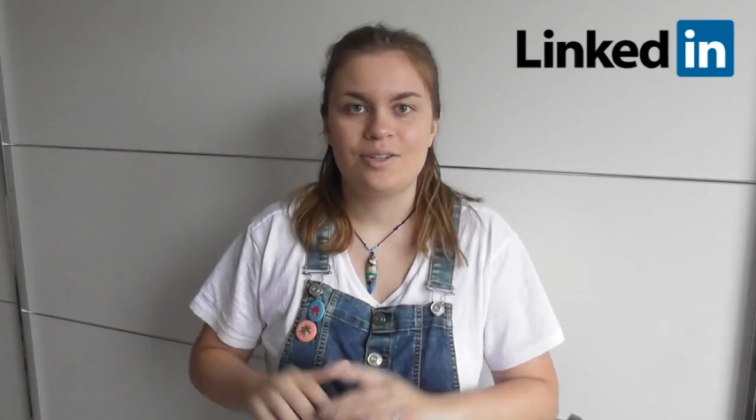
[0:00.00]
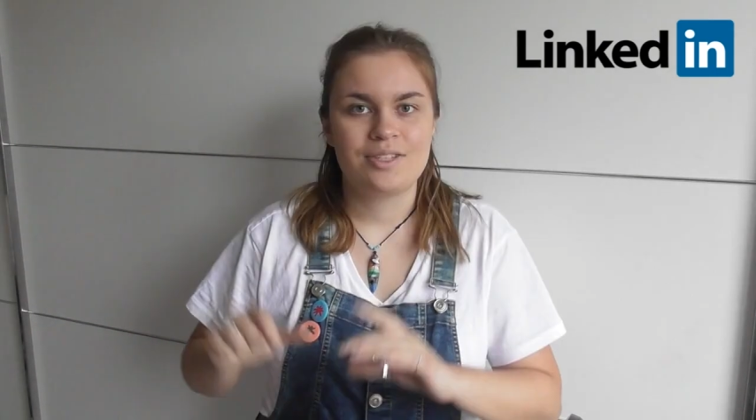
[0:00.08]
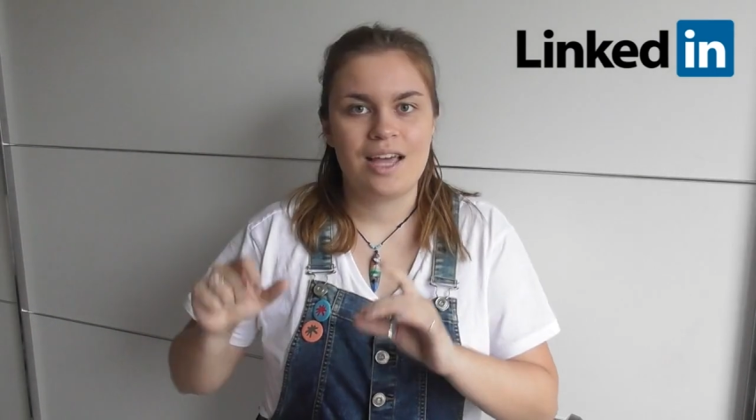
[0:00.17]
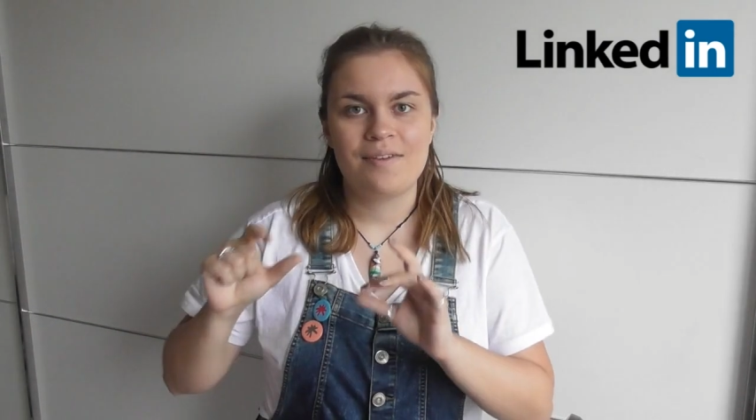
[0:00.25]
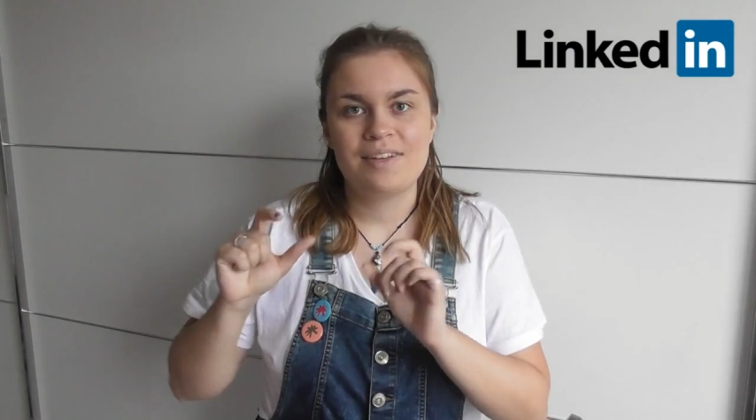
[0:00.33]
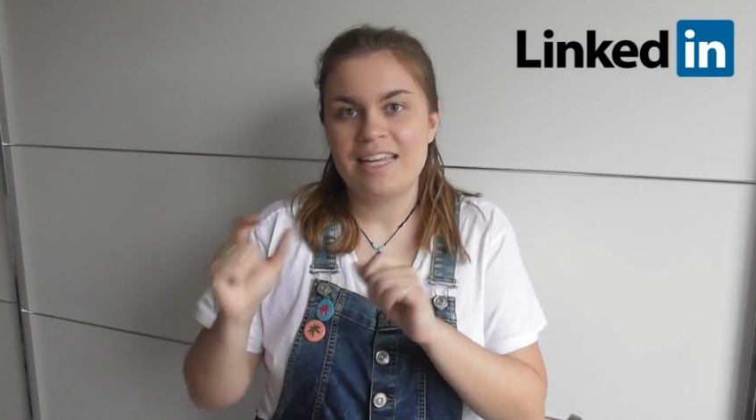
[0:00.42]
They
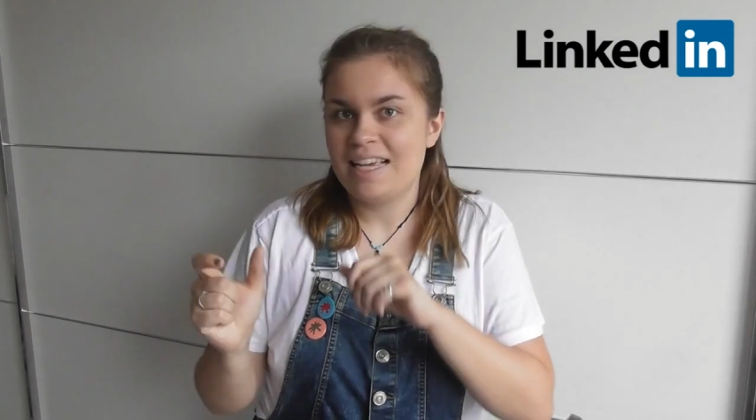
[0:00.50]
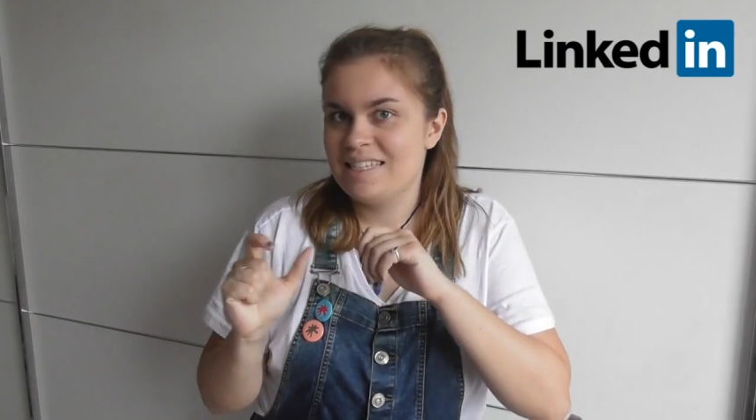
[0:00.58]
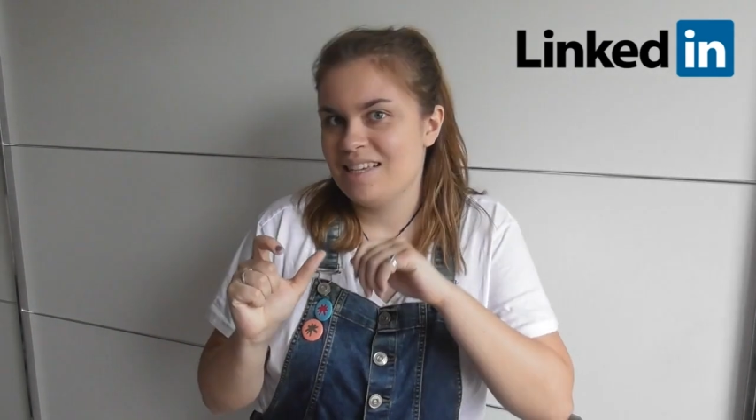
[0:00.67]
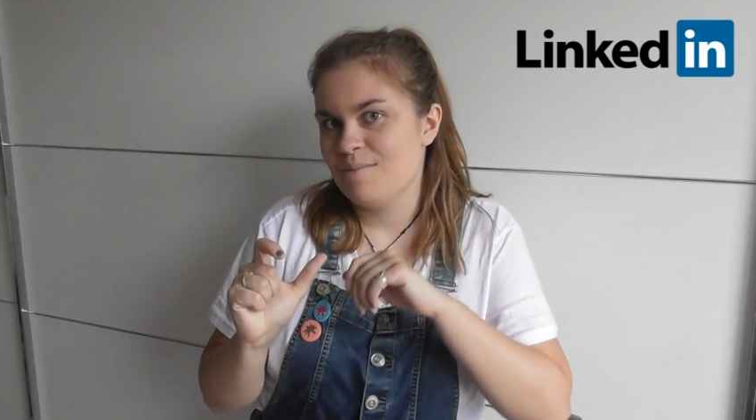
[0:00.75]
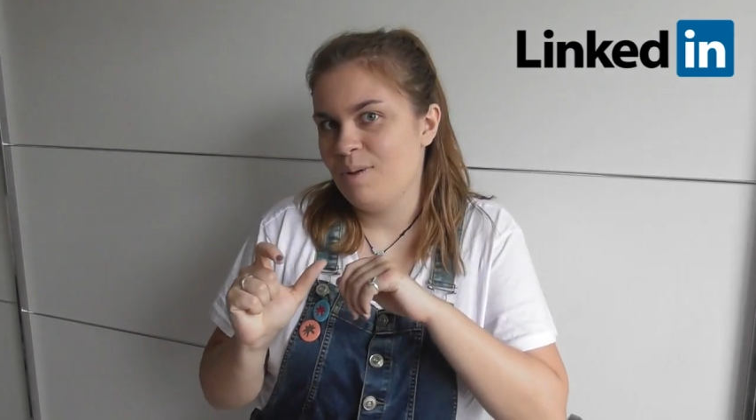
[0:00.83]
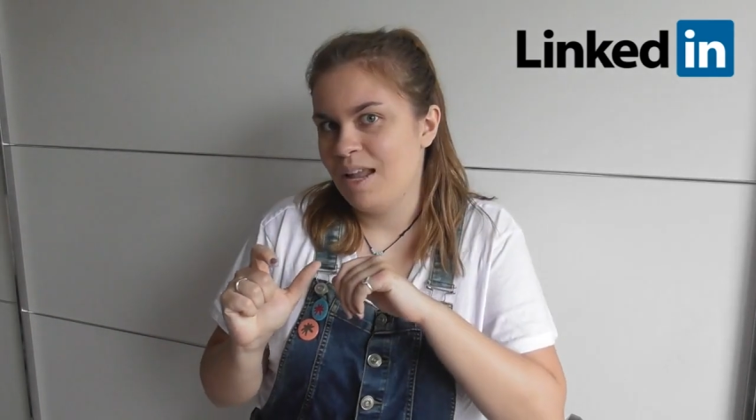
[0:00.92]
also have an
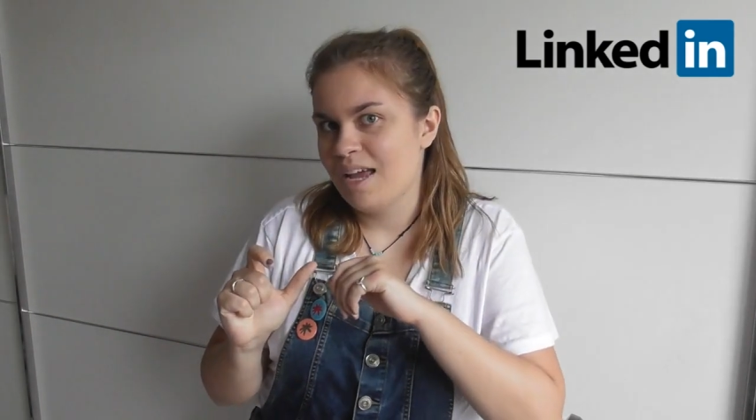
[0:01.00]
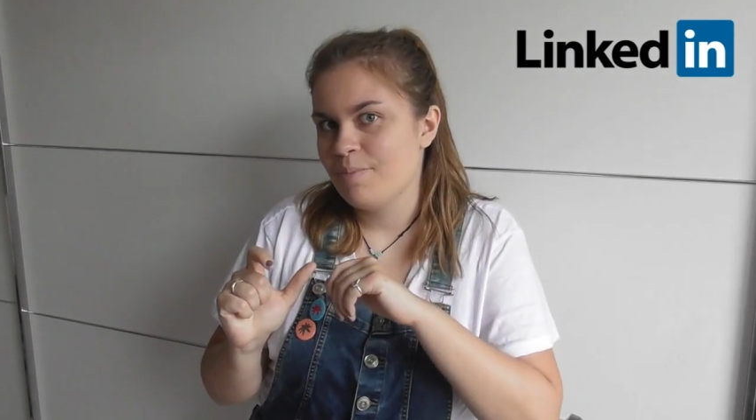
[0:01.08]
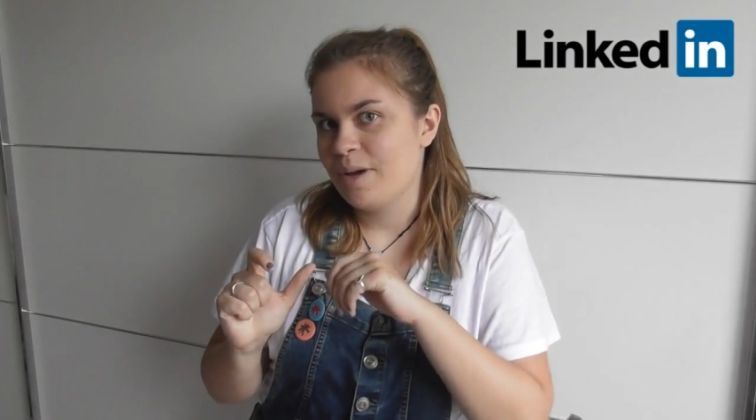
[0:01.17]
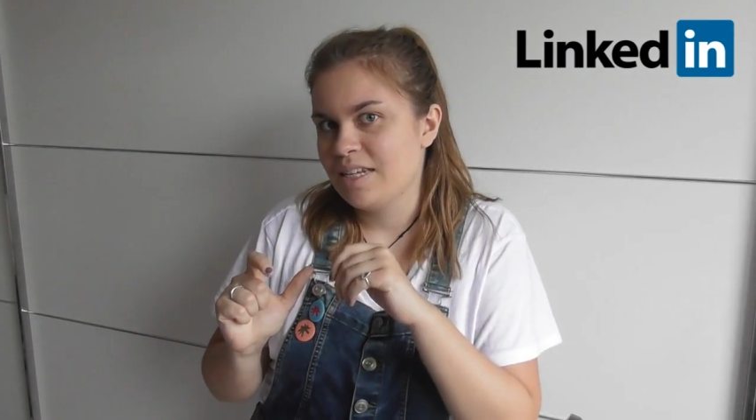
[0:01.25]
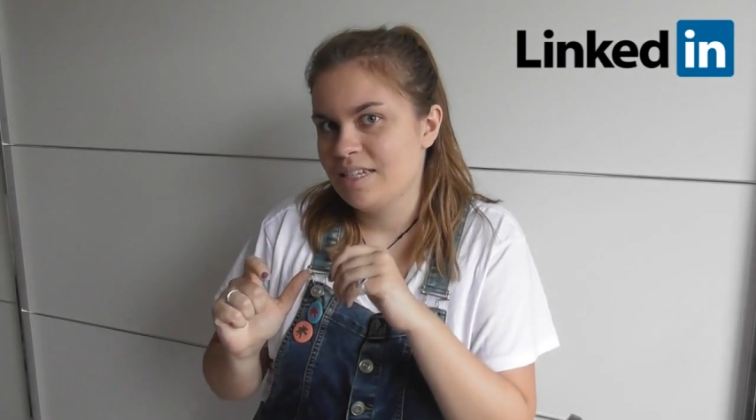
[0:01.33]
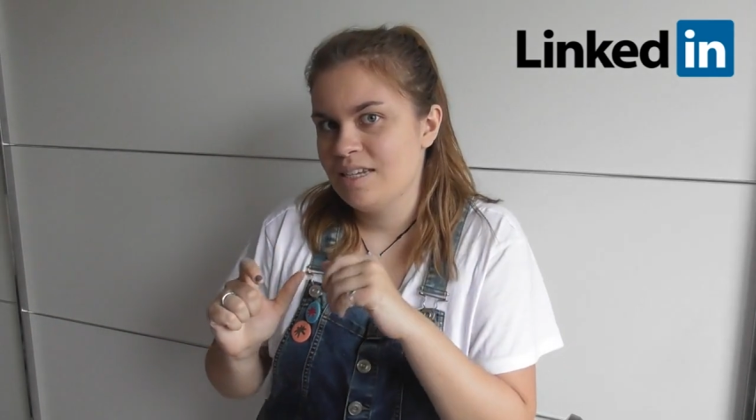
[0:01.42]
easy apply
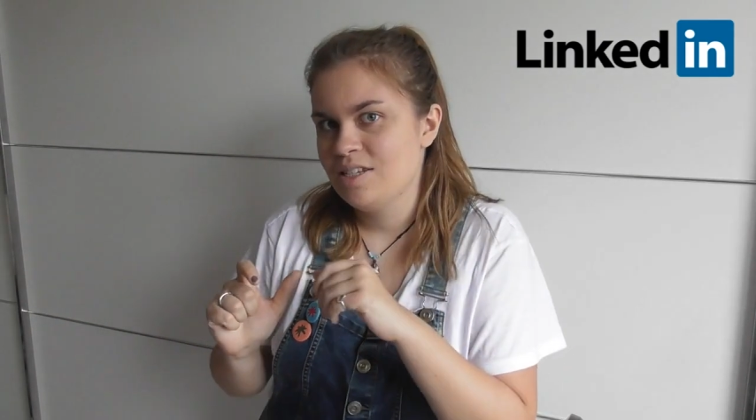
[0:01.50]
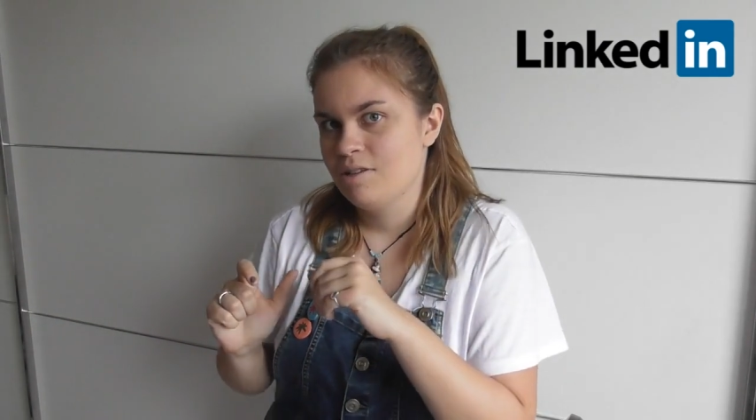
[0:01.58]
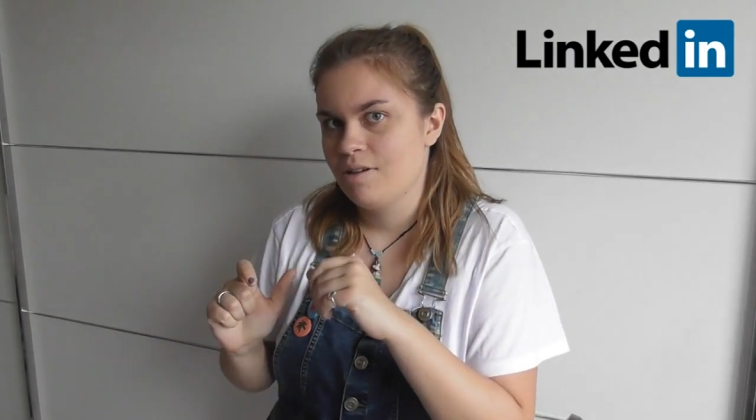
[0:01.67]
button,